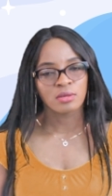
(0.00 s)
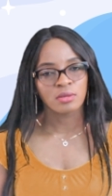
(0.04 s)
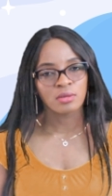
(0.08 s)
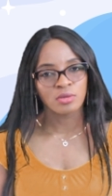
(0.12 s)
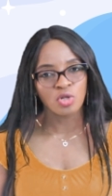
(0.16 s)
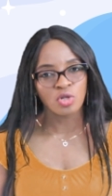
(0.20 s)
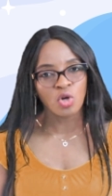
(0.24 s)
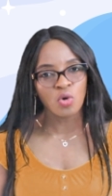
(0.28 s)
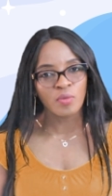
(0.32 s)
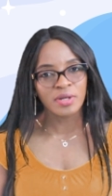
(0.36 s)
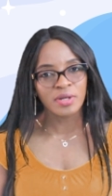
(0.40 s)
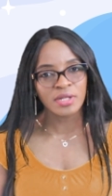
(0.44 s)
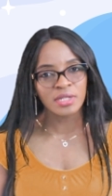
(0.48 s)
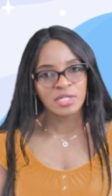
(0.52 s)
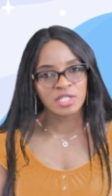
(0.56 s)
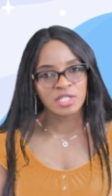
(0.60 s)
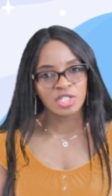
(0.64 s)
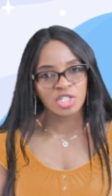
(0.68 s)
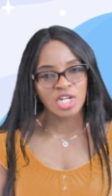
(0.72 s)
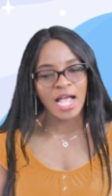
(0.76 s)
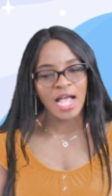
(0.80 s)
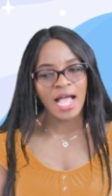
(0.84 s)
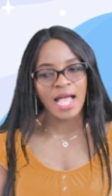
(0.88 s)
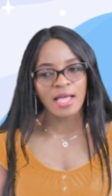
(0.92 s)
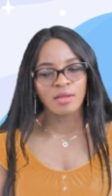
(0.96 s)
knowing the
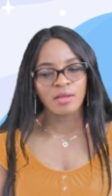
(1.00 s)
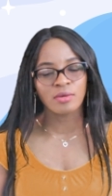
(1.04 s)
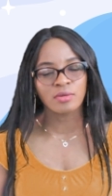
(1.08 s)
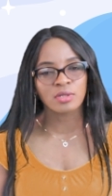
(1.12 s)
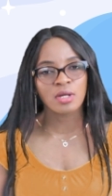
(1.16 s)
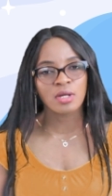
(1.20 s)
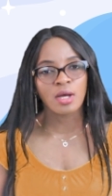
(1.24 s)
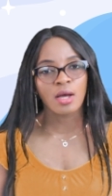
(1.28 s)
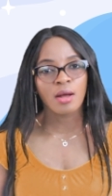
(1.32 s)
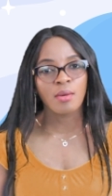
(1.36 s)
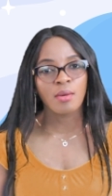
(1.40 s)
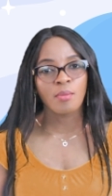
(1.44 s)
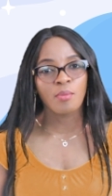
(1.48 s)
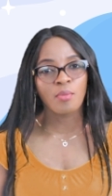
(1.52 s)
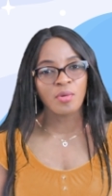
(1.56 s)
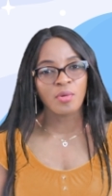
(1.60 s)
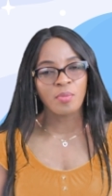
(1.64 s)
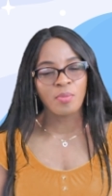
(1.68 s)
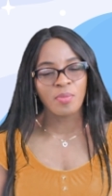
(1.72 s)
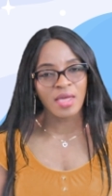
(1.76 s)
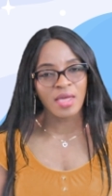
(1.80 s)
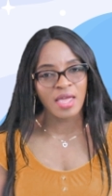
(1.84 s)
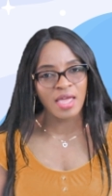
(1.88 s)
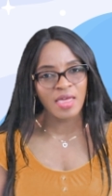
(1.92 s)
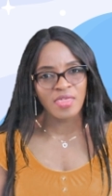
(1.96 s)
child,
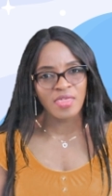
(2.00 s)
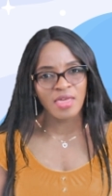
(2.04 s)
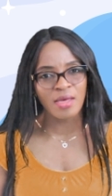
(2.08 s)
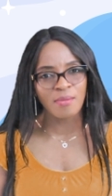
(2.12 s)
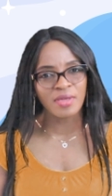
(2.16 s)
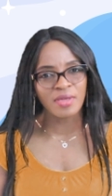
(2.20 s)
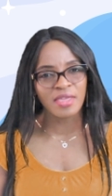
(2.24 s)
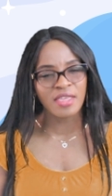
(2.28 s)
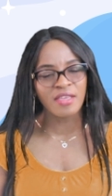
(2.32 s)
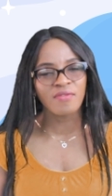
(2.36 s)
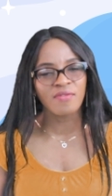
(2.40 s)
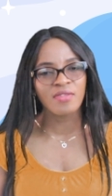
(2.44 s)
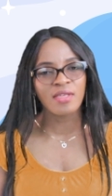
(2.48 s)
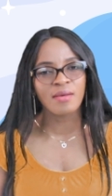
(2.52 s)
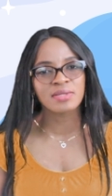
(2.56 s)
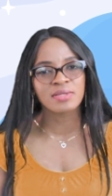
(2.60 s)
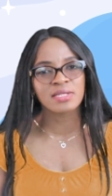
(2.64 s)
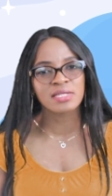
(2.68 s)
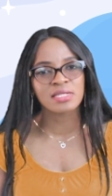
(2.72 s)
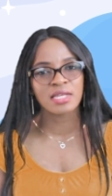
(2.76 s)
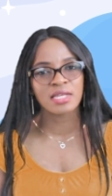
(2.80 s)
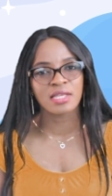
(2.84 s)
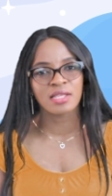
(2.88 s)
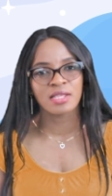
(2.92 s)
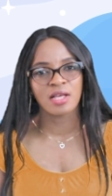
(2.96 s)
prepare them, give them
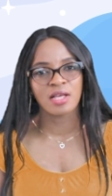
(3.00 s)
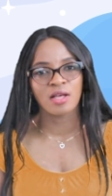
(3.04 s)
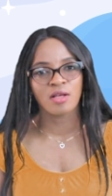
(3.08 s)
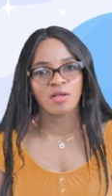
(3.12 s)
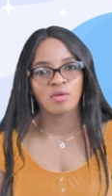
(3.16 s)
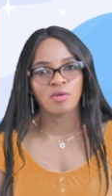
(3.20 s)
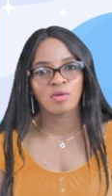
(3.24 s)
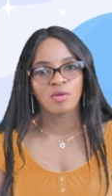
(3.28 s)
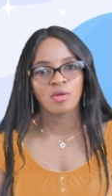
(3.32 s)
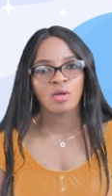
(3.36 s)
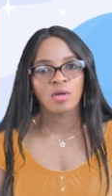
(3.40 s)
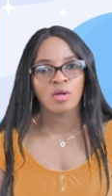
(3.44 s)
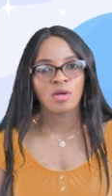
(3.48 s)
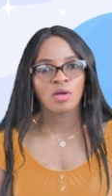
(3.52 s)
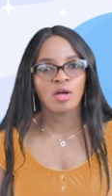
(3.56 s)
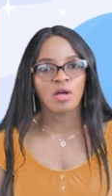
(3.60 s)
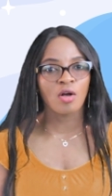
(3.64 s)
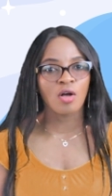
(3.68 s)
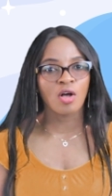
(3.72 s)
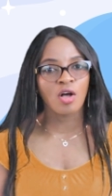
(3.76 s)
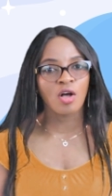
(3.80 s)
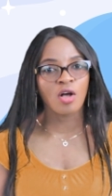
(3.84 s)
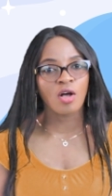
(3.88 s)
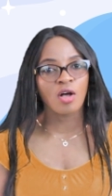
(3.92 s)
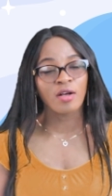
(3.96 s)
signal.
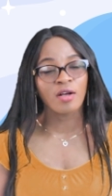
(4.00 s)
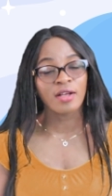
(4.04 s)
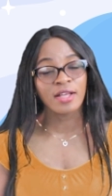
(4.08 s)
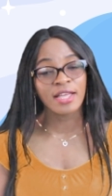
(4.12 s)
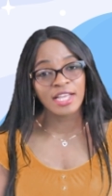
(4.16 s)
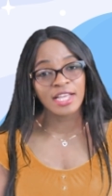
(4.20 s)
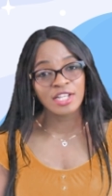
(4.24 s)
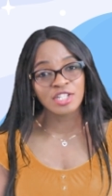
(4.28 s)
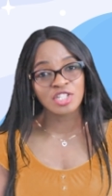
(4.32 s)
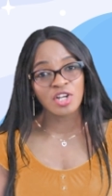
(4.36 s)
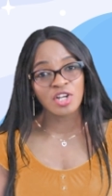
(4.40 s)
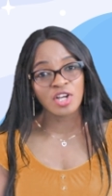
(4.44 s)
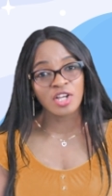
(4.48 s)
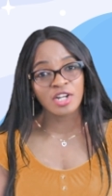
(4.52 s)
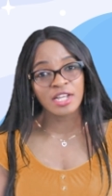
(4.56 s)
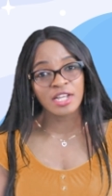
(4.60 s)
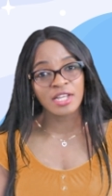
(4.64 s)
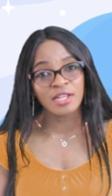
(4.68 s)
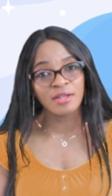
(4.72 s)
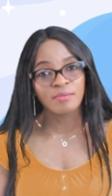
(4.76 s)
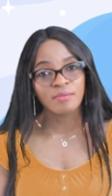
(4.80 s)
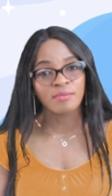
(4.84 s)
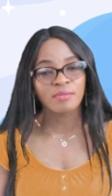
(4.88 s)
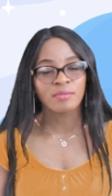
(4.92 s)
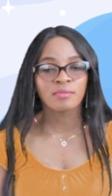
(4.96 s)
Okay,
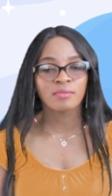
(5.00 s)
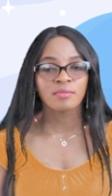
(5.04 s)
Johnny,